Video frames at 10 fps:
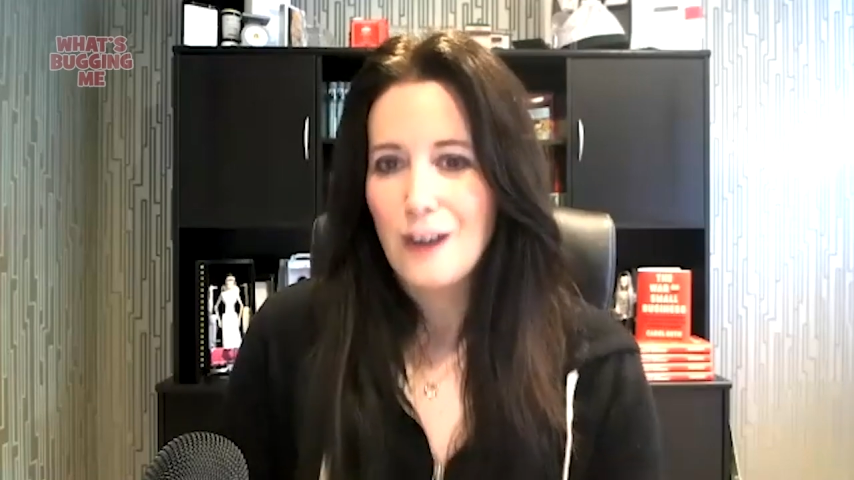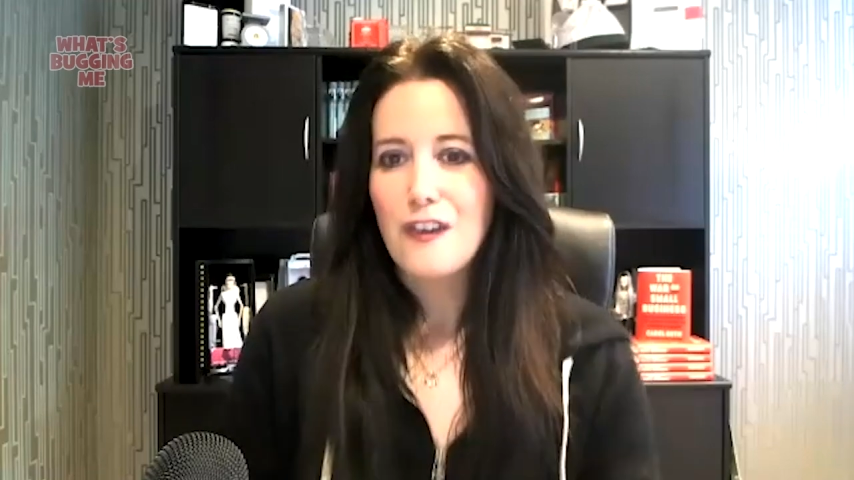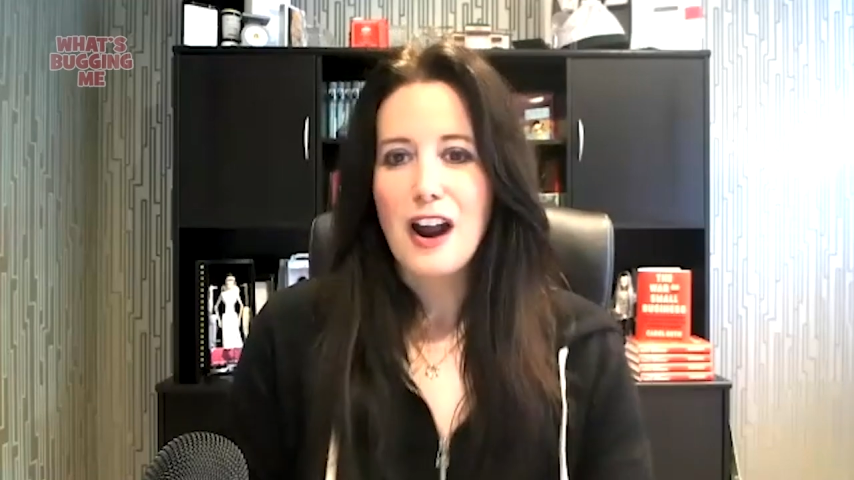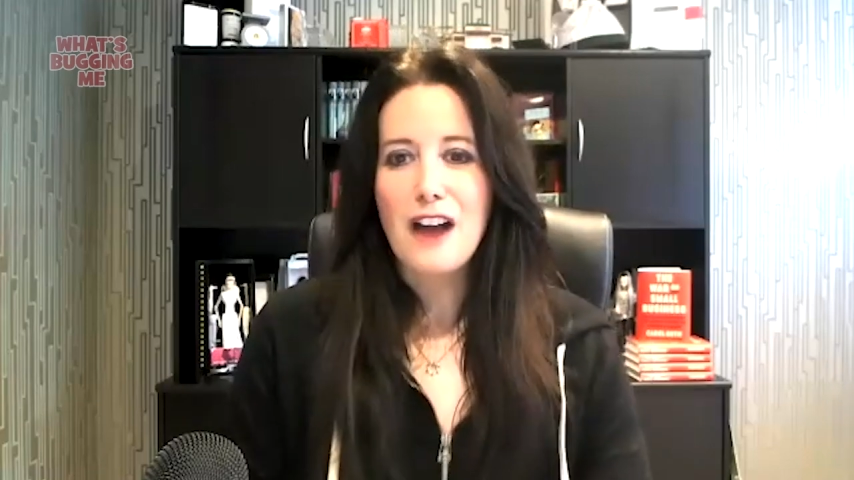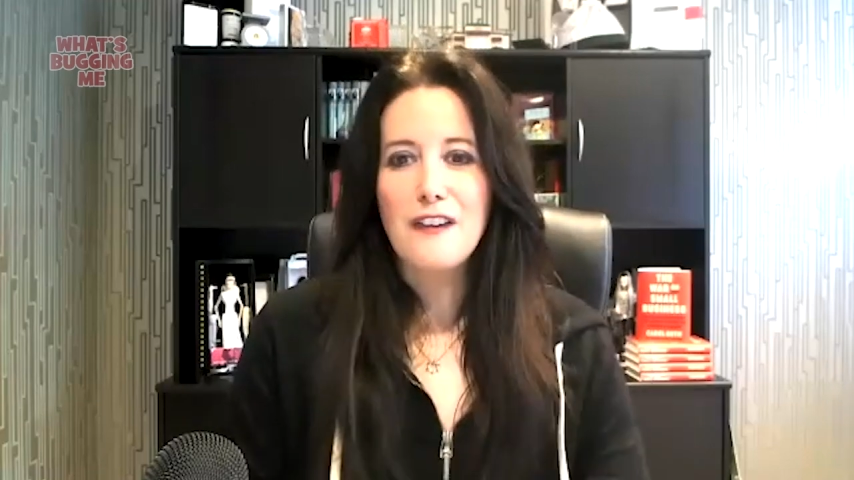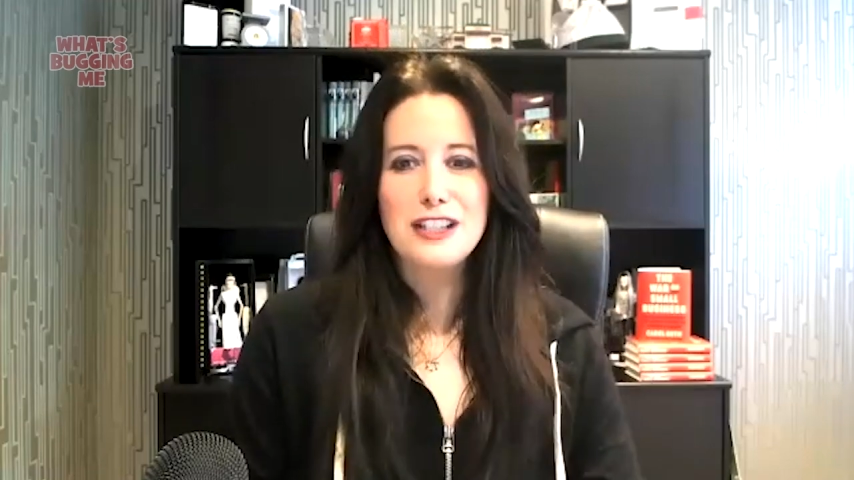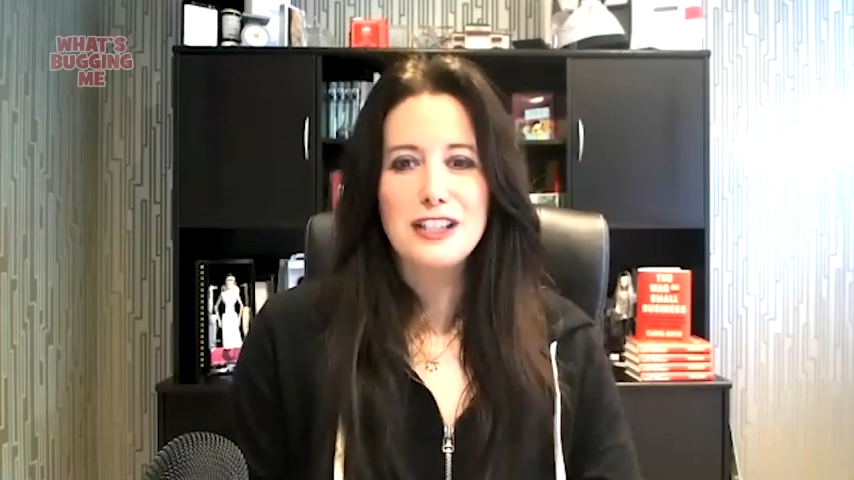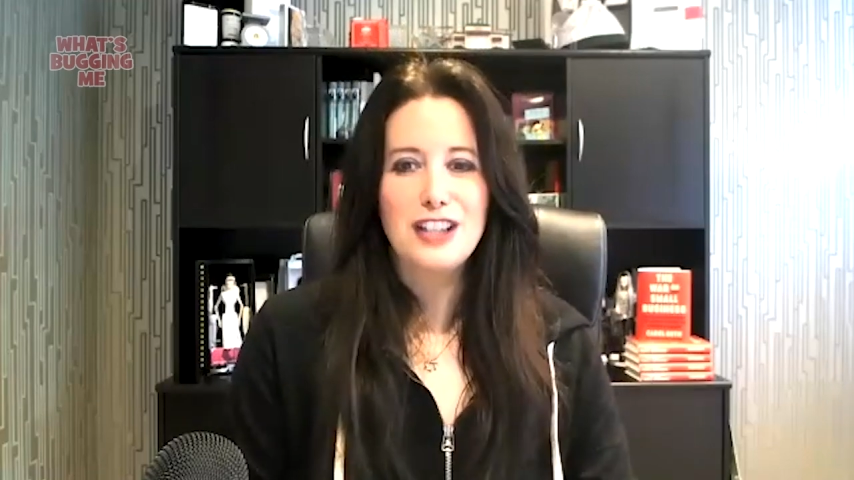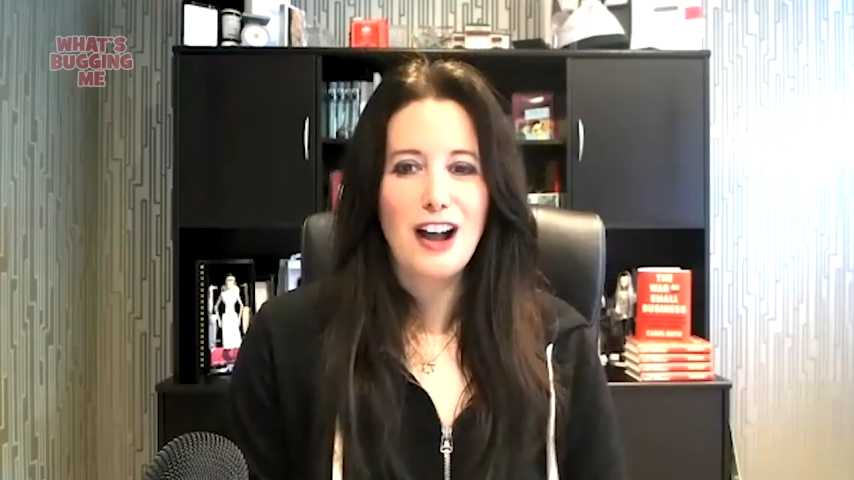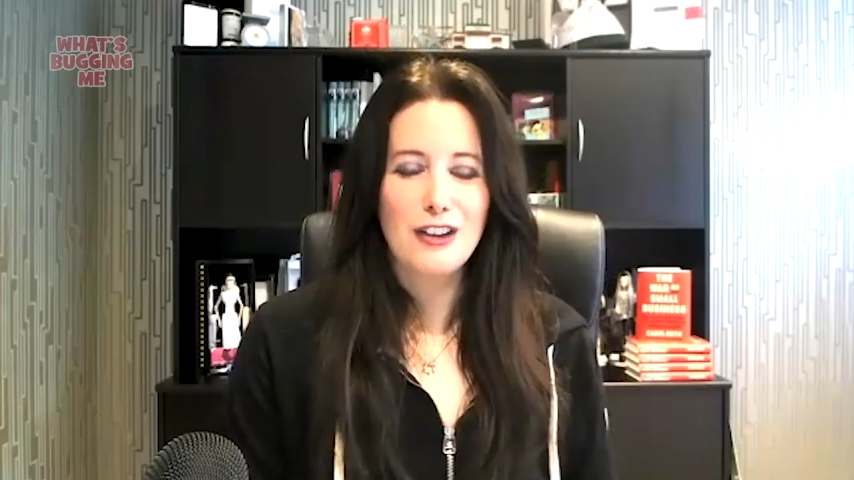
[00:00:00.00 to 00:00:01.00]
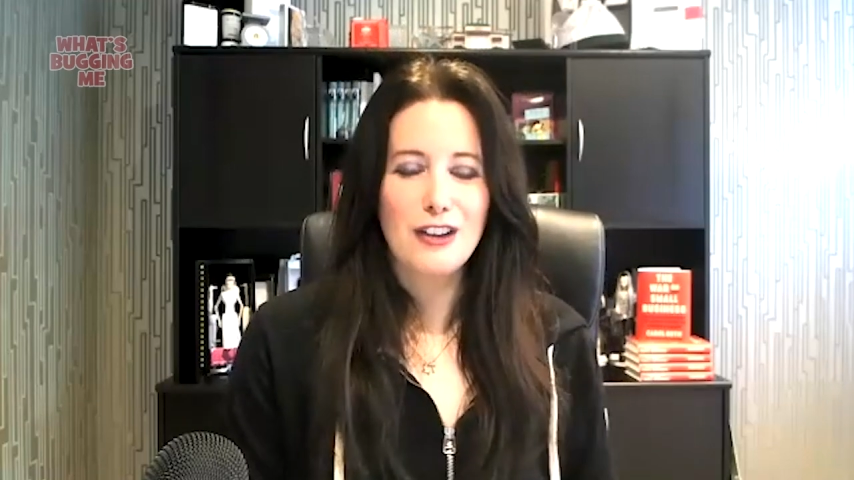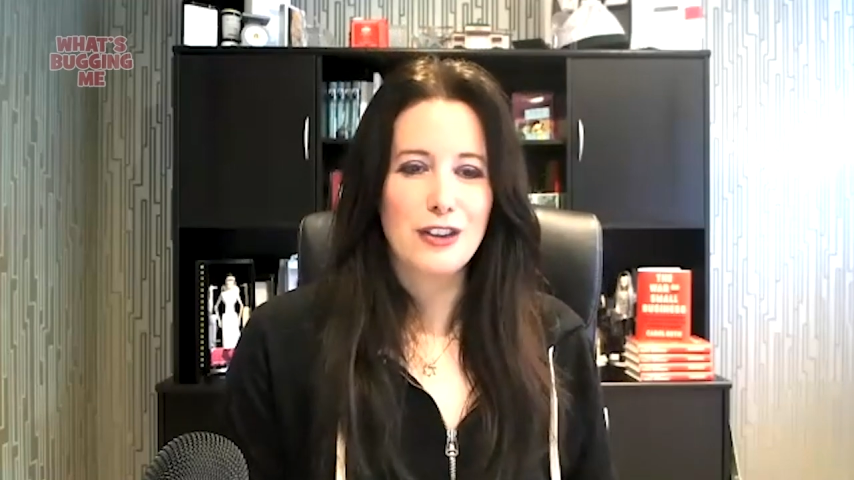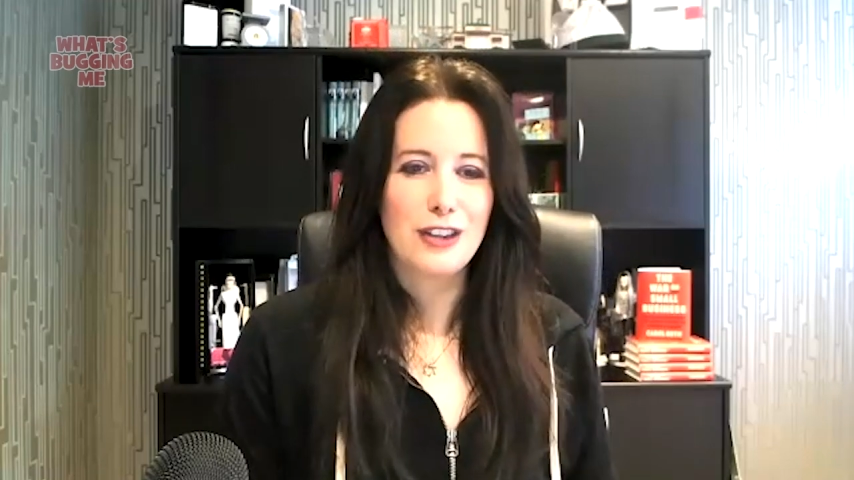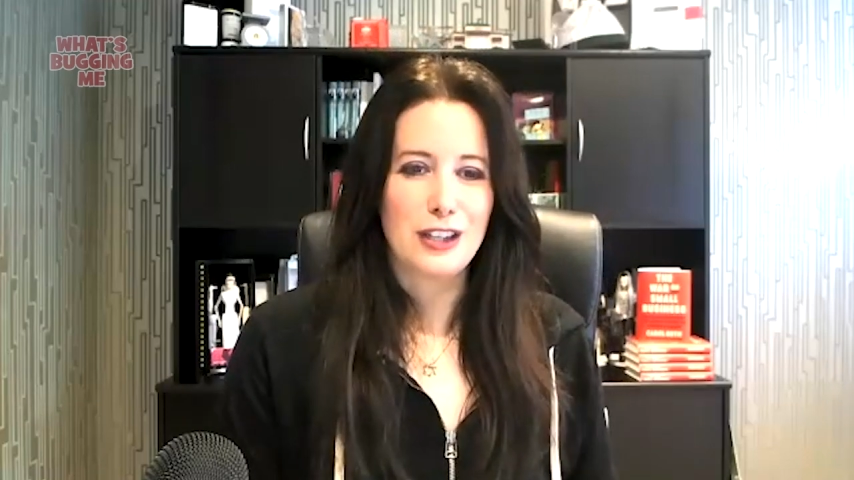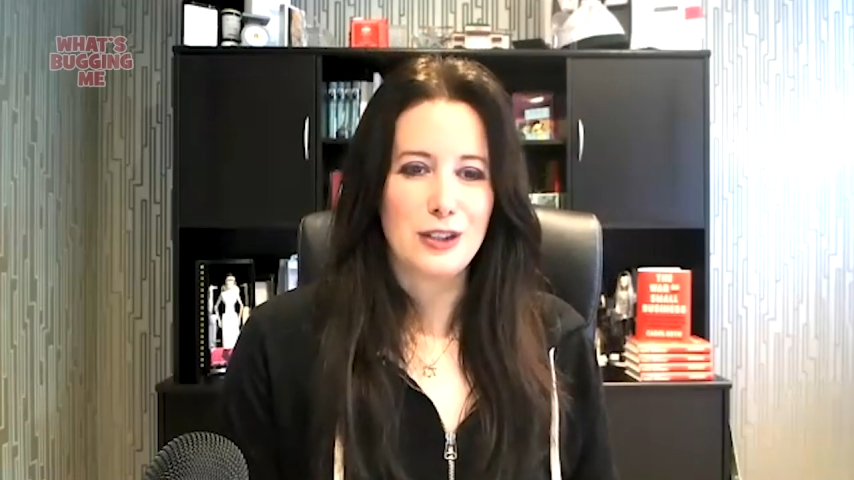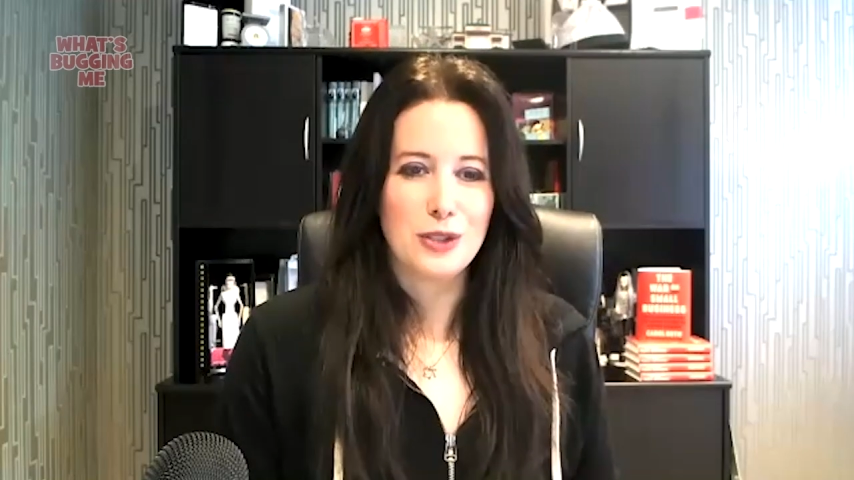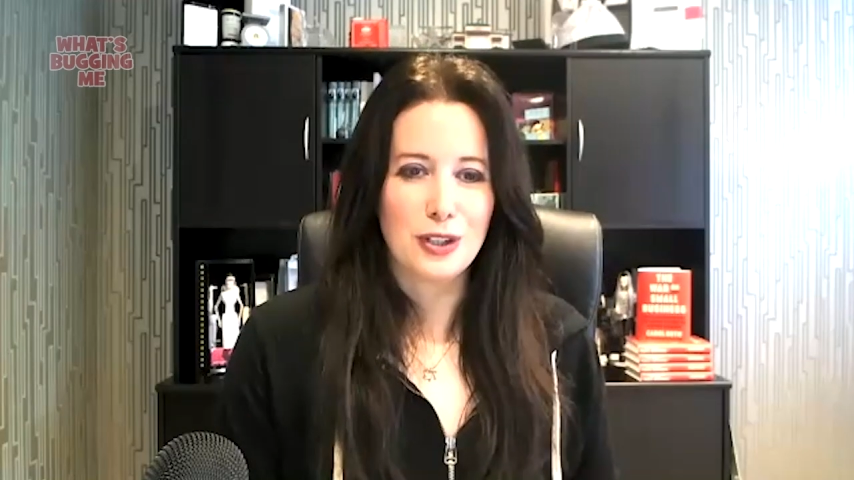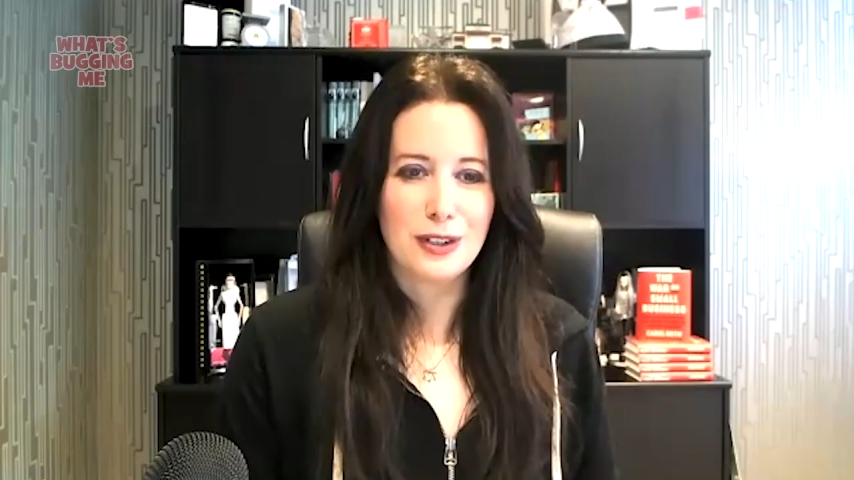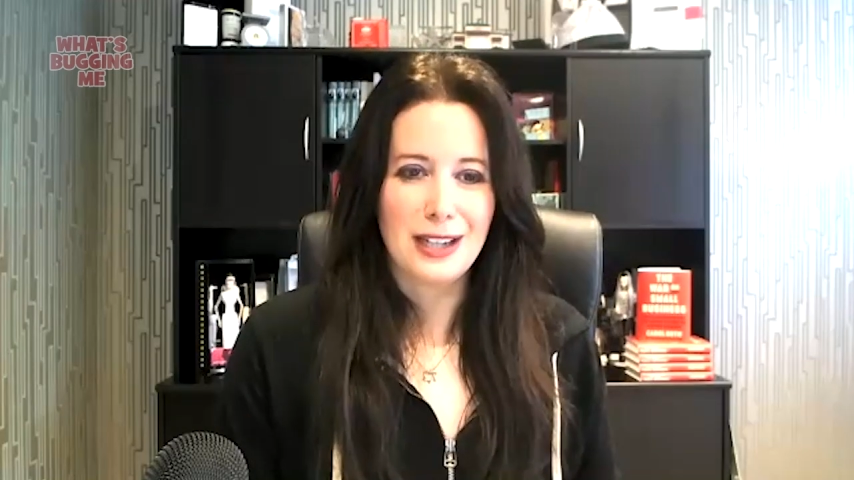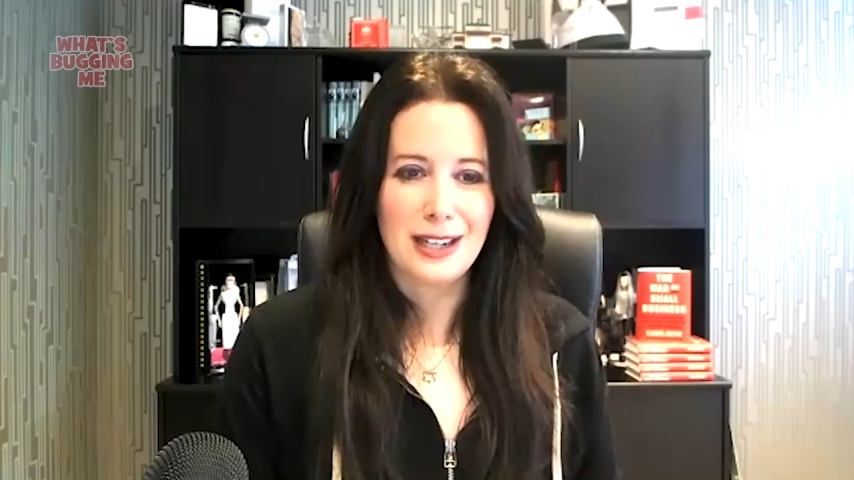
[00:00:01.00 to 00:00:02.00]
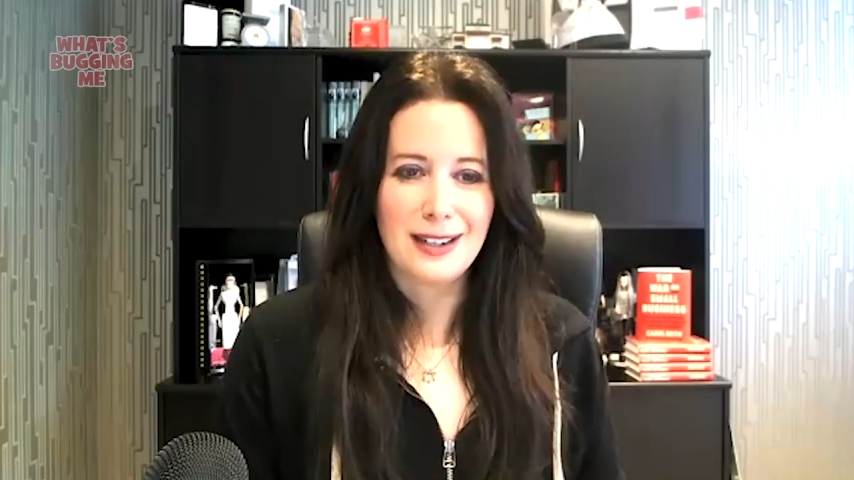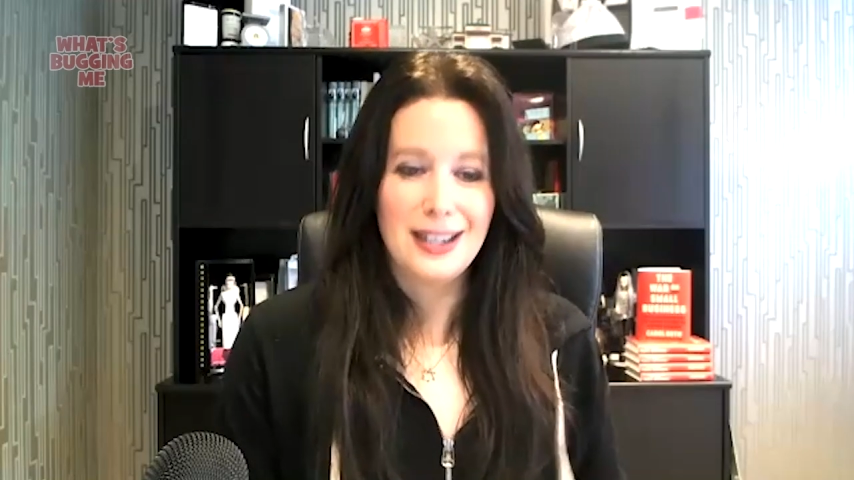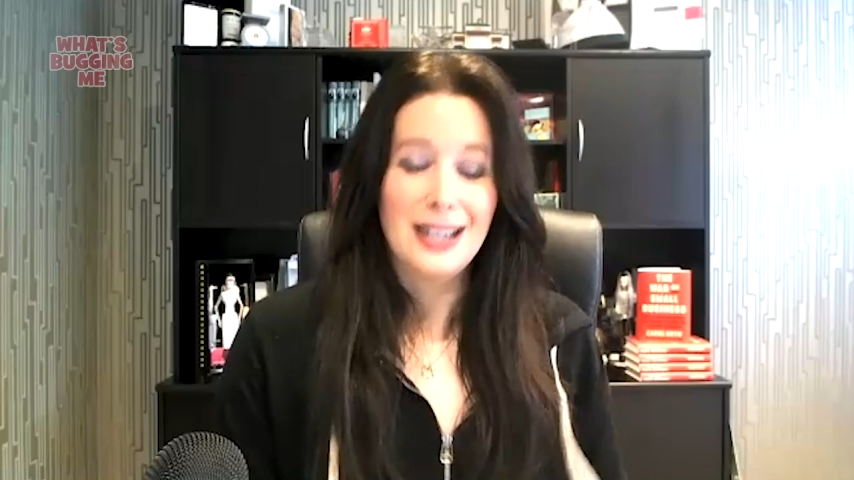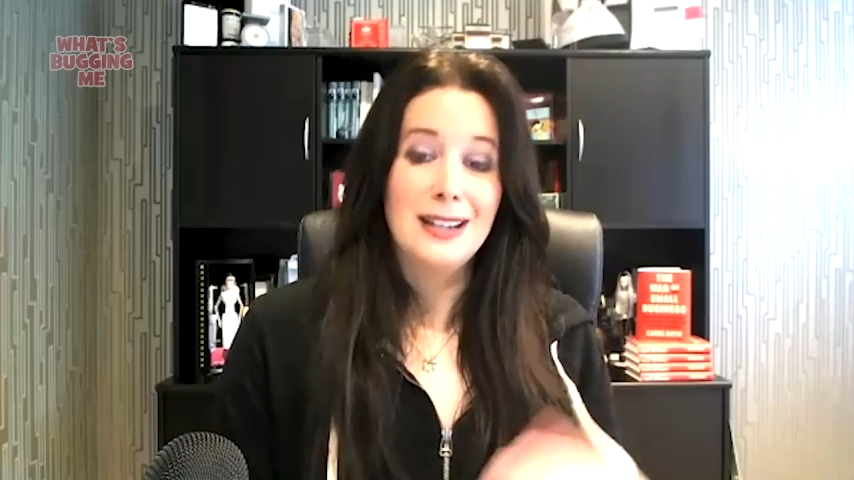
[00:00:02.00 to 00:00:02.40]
for every dollar that you turn in.